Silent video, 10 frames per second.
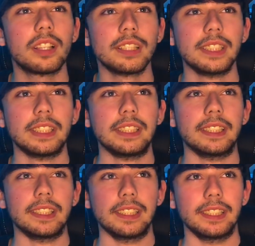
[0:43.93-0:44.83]

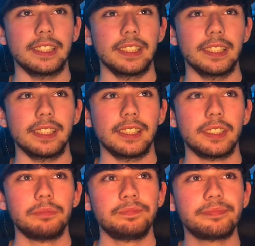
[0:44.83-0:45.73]
Cosmic.
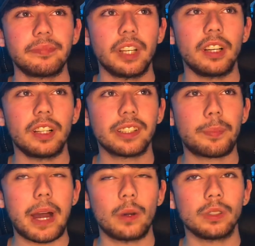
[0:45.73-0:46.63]
Ah, the
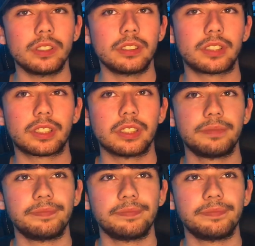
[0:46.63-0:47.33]
powers.